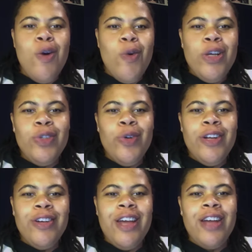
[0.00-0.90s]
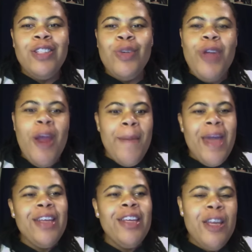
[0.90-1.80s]
What's going on, y'all? So we are
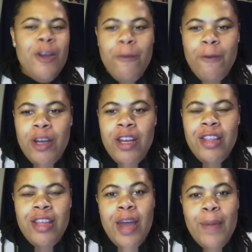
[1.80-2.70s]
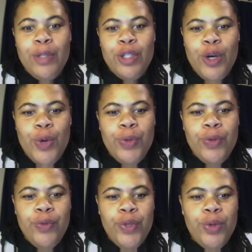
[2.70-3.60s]
back again for another episode
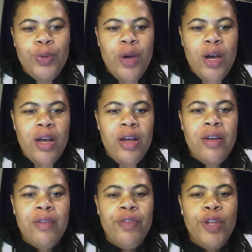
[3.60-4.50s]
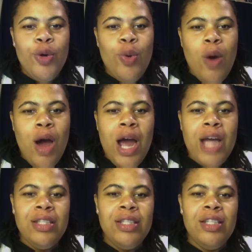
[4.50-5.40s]
review of The
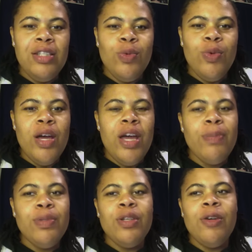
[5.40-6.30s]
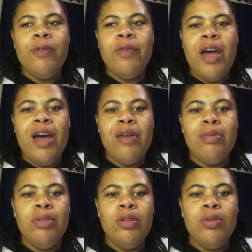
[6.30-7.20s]
Quad, Season 1, Episode 5,
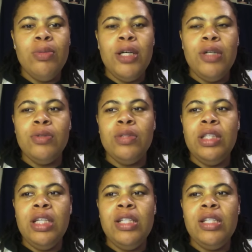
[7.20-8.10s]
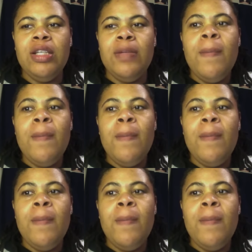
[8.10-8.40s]
Mulebone. Listen,